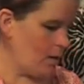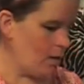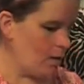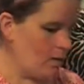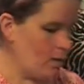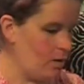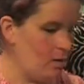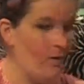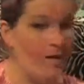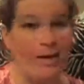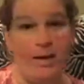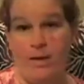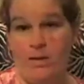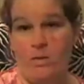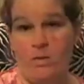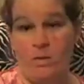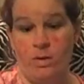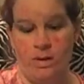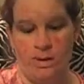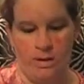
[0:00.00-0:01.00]
it out. So I
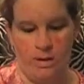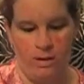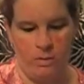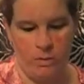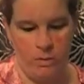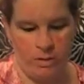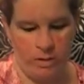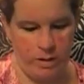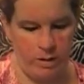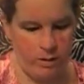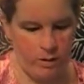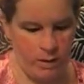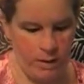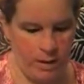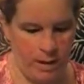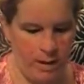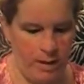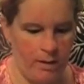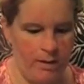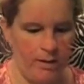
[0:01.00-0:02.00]
guess we'll see where those
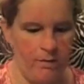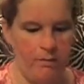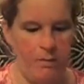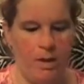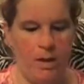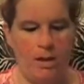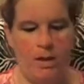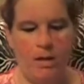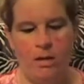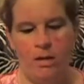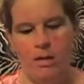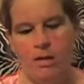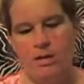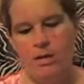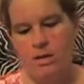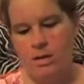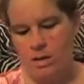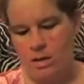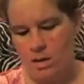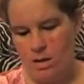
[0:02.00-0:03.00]
take me.
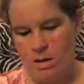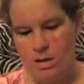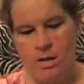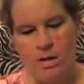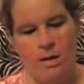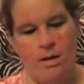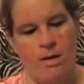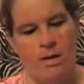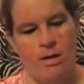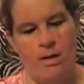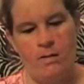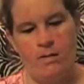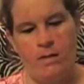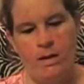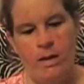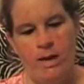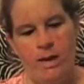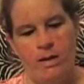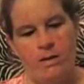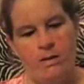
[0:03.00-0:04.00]
Um,
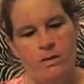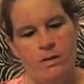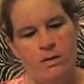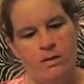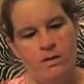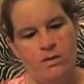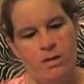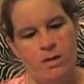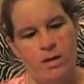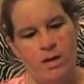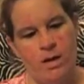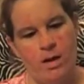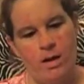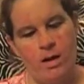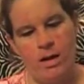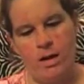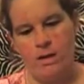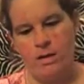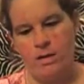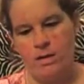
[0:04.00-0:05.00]
I also
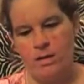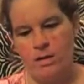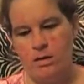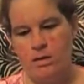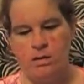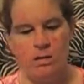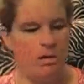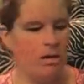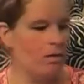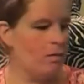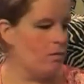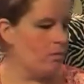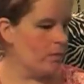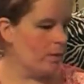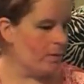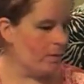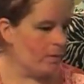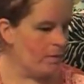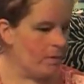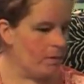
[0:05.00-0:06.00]
got... Oh, wait a
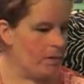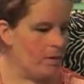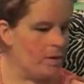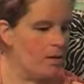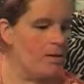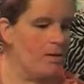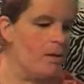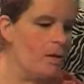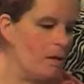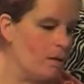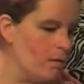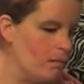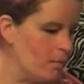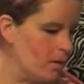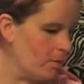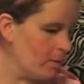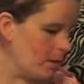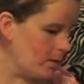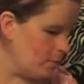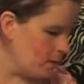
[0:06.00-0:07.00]
minute. Maybe it did say.
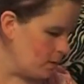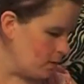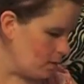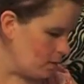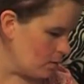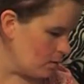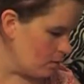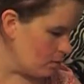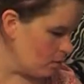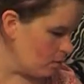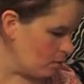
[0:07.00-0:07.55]
Maybe I missed it.